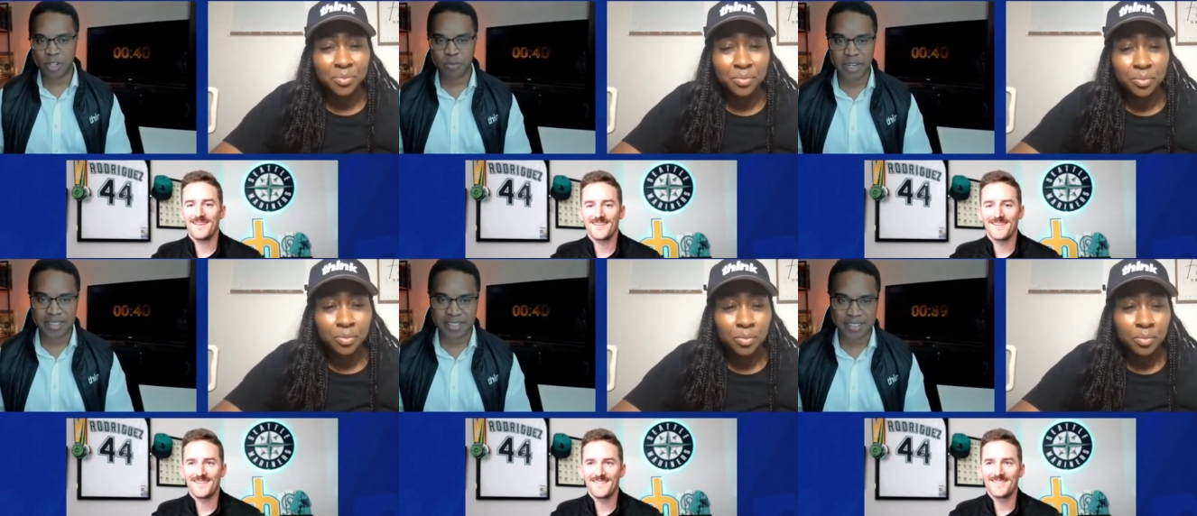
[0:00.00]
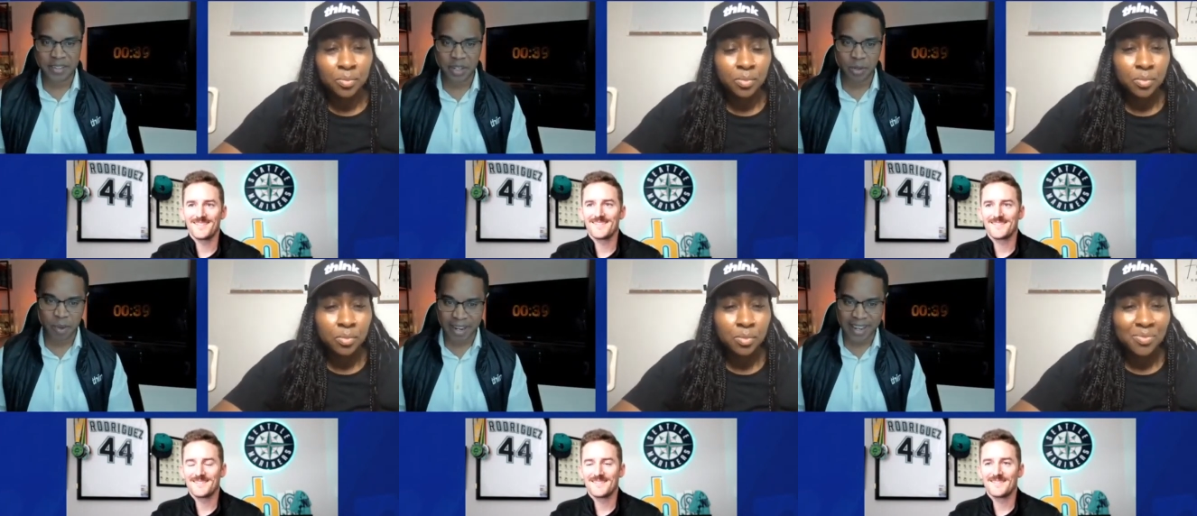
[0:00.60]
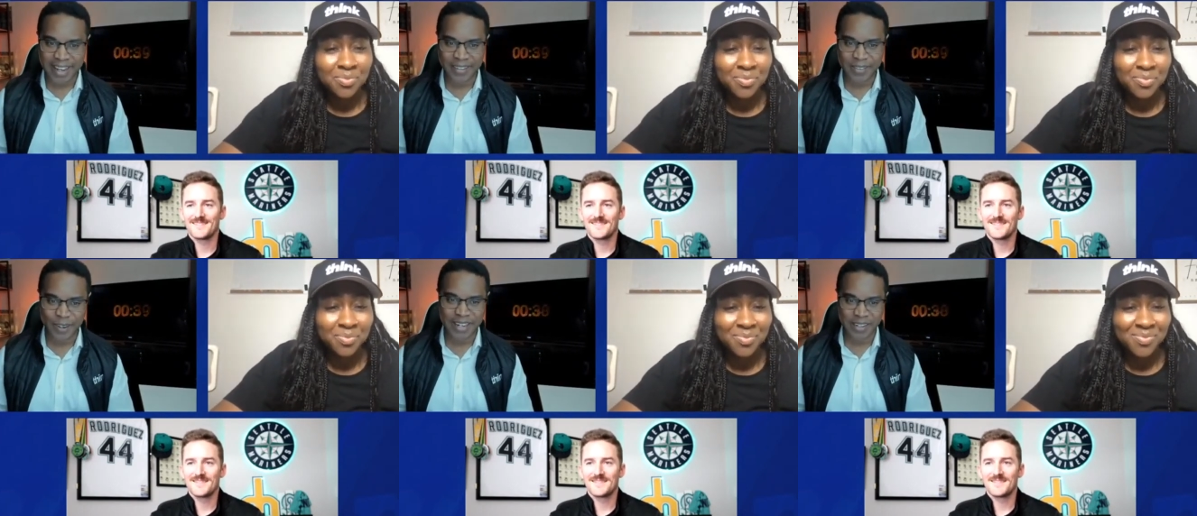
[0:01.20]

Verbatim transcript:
Speaker 1: bucks is nothing to balk at, right?